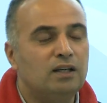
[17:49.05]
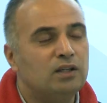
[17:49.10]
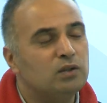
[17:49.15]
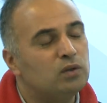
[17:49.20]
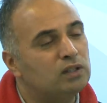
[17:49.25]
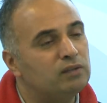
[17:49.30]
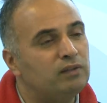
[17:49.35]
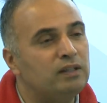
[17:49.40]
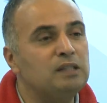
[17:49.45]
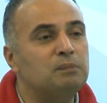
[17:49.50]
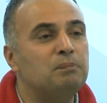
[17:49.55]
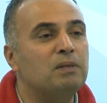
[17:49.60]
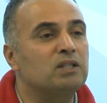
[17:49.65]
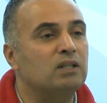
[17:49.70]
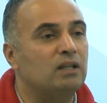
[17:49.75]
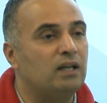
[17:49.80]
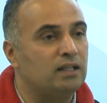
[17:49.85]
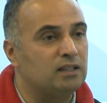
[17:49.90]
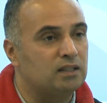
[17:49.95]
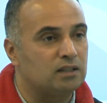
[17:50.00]
So it's a very
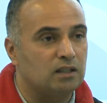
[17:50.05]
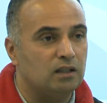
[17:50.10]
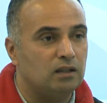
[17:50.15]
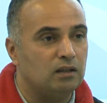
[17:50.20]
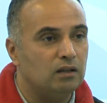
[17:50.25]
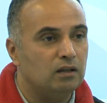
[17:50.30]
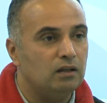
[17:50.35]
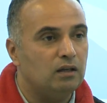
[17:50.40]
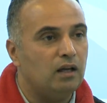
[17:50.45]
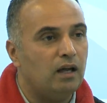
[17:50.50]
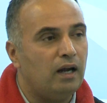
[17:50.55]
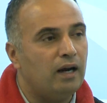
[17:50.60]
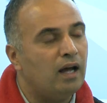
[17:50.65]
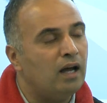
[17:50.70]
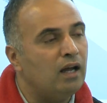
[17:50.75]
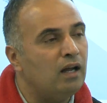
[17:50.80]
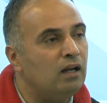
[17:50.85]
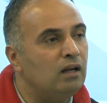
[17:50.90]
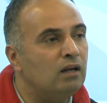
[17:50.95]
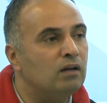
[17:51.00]
specialized skill, and
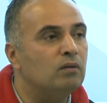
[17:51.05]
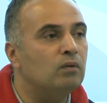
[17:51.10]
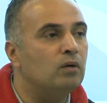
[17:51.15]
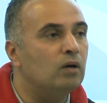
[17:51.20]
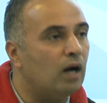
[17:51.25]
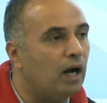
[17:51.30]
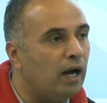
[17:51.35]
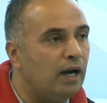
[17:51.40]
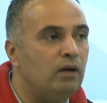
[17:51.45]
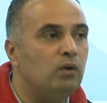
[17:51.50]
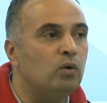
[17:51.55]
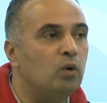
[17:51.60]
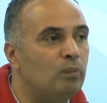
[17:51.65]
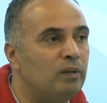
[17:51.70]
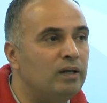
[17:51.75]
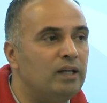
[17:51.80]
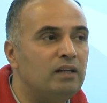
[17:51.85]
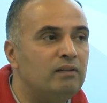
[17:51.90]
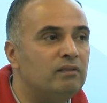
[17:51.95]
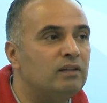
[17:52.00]
I uh, I do
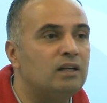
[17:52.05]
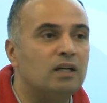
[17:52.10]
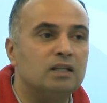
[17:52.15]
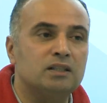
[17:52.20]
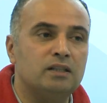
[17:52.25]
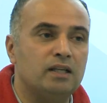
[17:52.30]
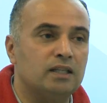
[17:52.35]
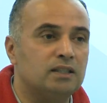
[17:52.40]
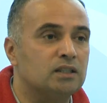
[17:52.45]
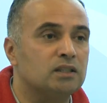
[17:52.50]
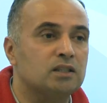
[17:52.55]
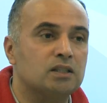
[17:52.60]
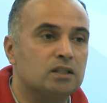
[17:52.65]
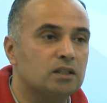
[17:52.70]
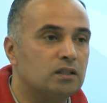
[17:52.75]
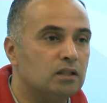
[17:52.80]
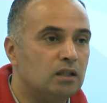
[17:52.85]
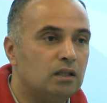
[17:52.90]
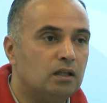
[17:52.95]
believe it doesn't exist.